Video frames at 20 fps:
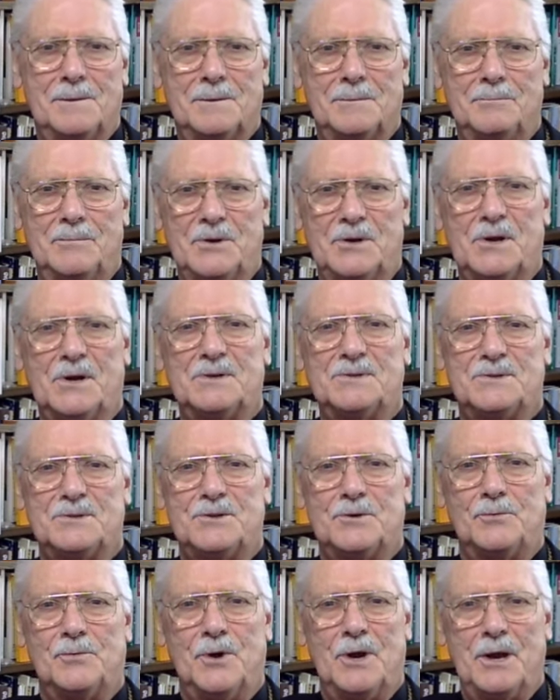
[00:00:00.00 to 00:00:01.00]
Because of
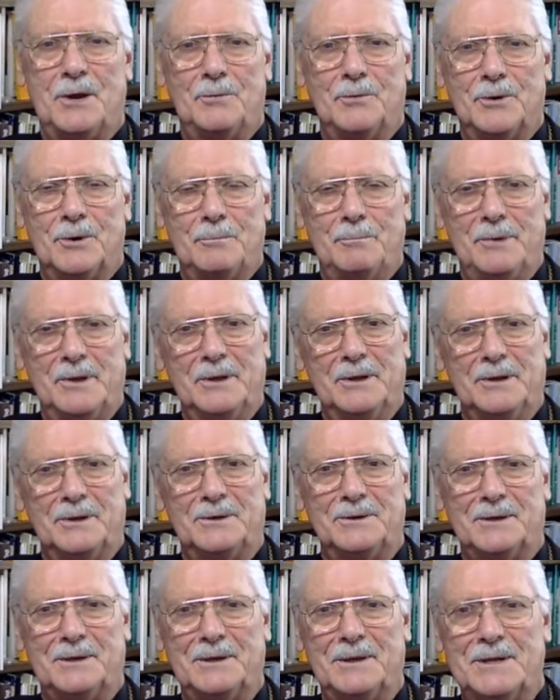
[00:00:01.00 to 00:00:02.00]
the way we're
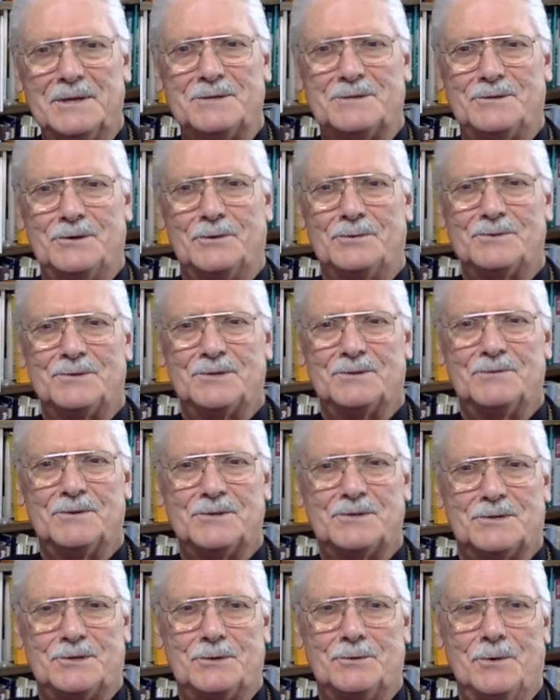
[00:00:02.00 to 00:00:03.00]
built, at least those of
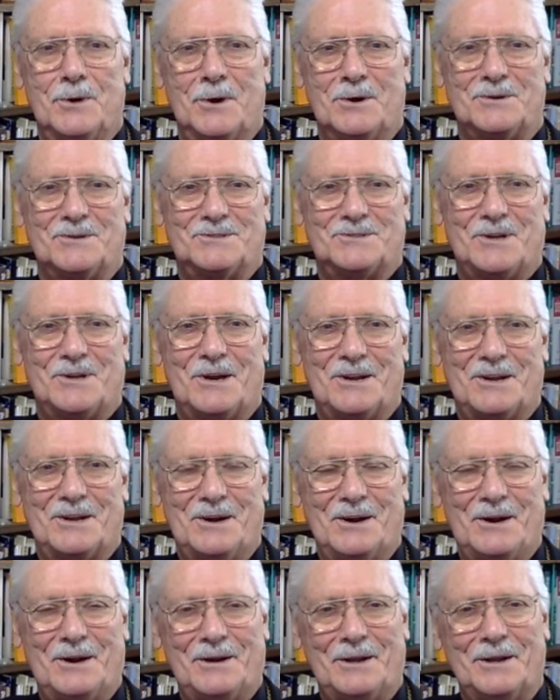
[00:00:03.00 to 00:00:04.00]
us who aren't
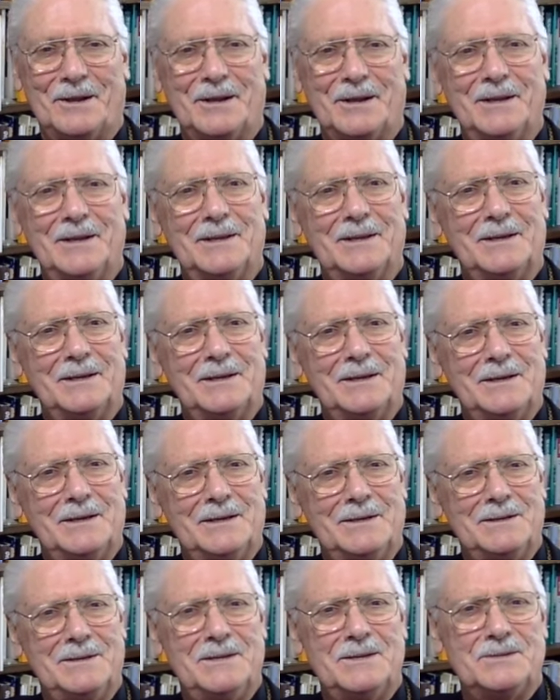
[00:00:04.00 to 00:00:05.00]
psychotic,
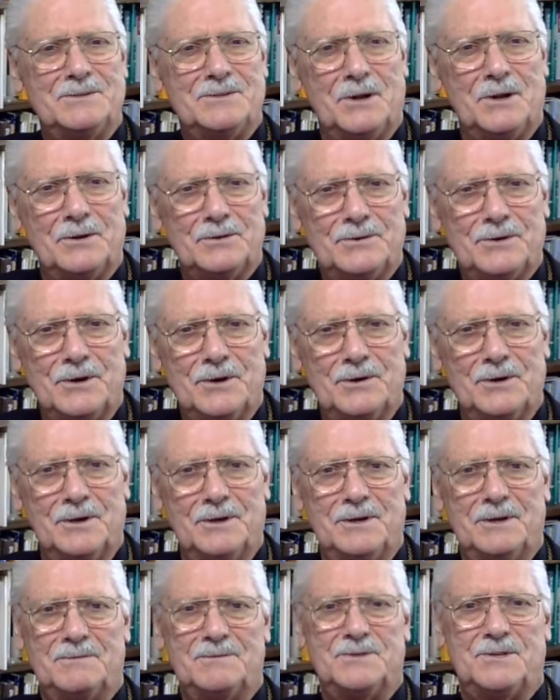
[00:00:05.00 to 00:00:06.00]
these
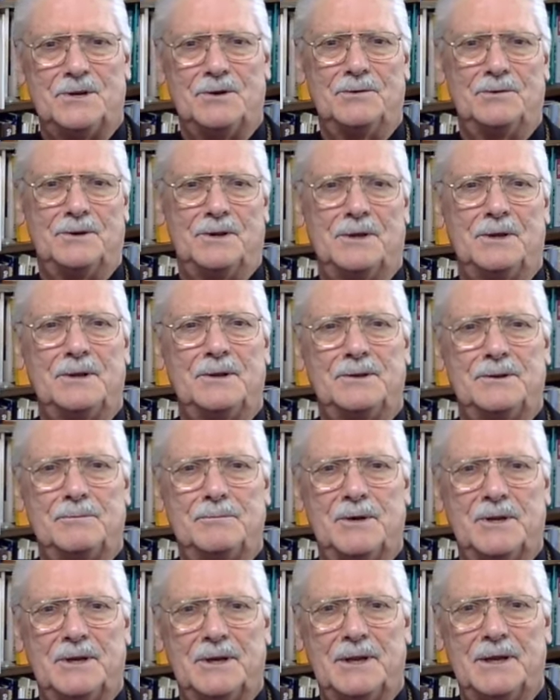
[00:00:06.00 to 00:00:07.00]
alternatives don't
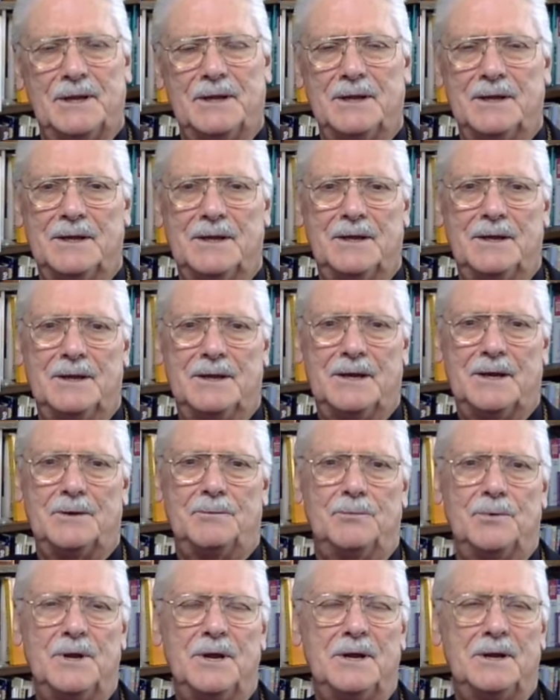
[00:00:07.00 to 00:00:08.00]
ultimately get
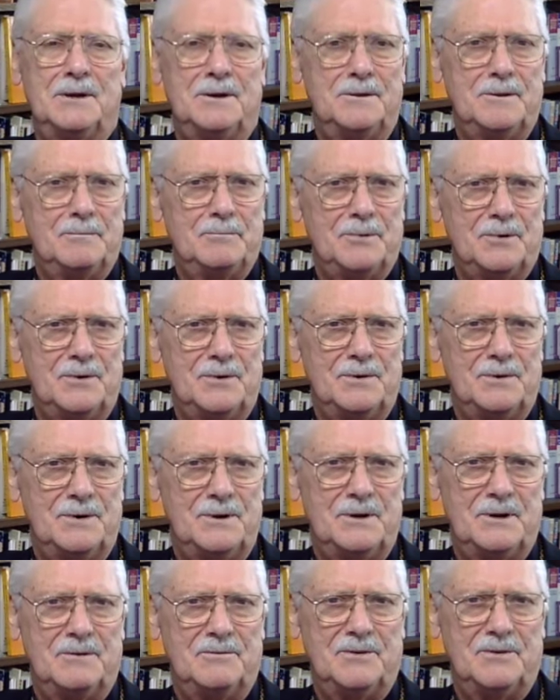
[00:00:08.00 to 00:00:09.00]
rid of the
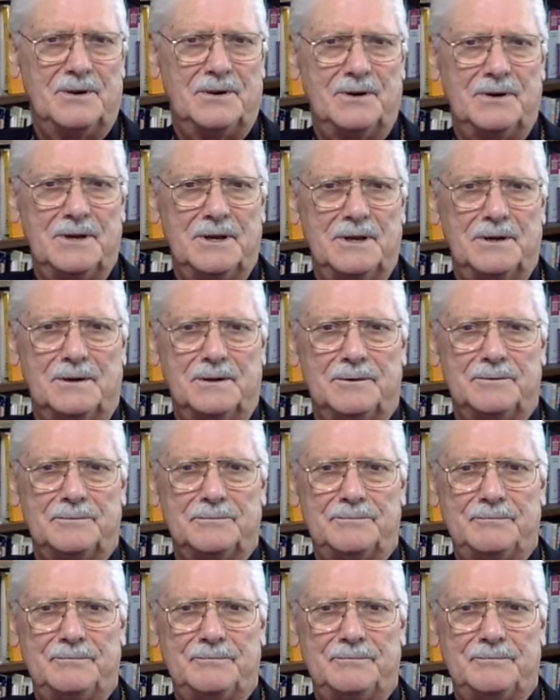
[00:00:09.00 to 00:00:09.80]
burden of our guilt.